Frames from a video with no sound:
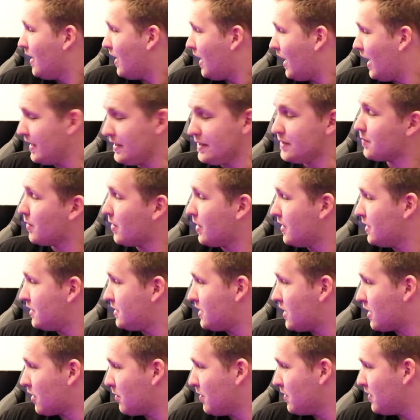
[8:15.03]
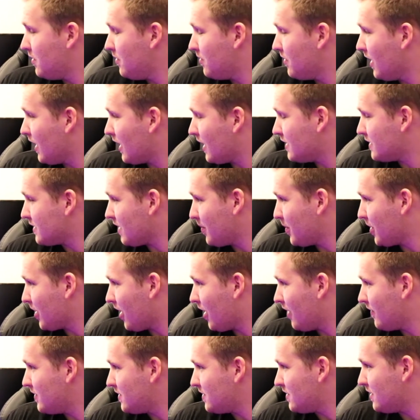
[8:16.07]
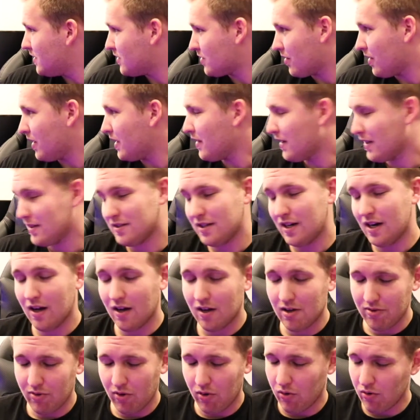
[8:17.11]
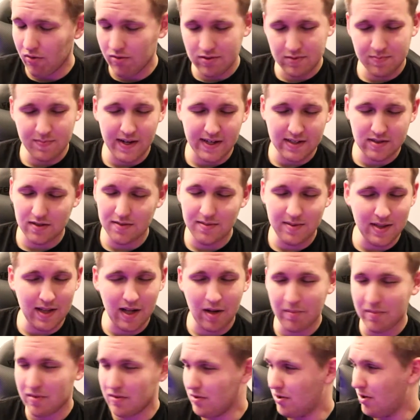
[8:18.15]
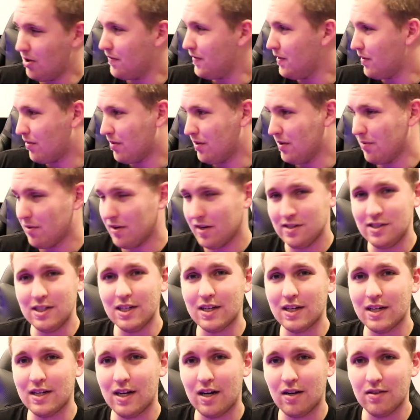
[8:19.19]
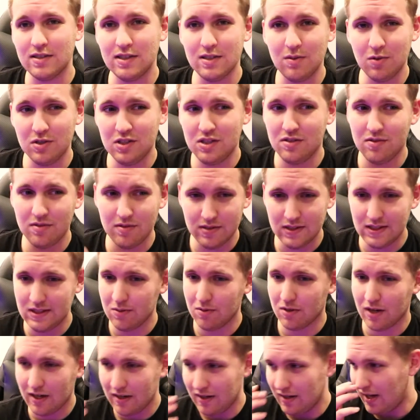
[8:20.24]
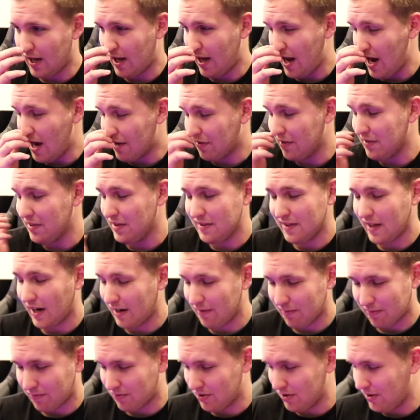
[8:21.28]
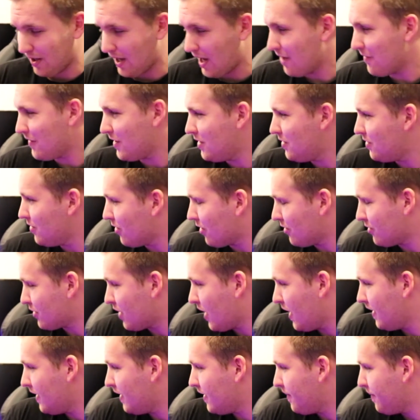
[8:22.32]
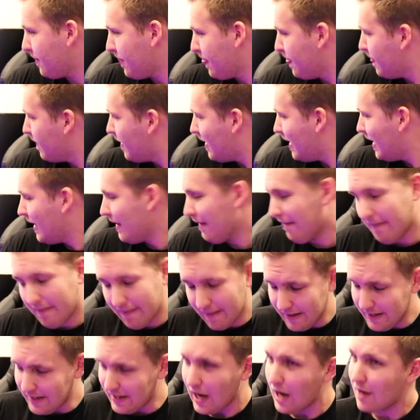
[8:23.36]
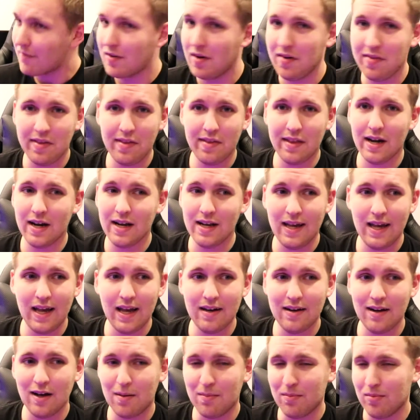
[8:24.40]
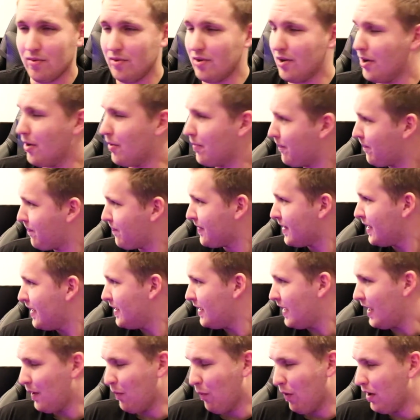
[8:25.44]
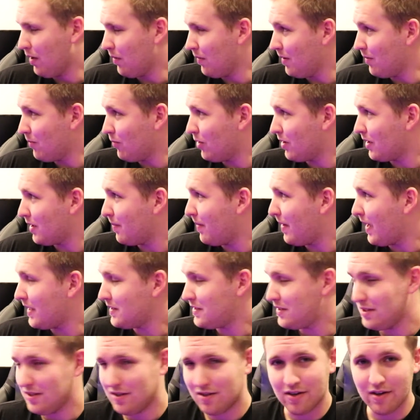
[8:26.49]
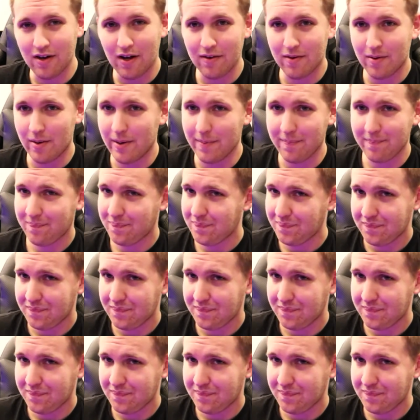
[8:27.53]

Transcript: I just wanted to share it with you guys. I mean, obviously it's great. Like I said, the whole specs will be down below if you really want to check it out. See everything that I really have into it. I'll try to link everything that I can down below in one capacity or another. And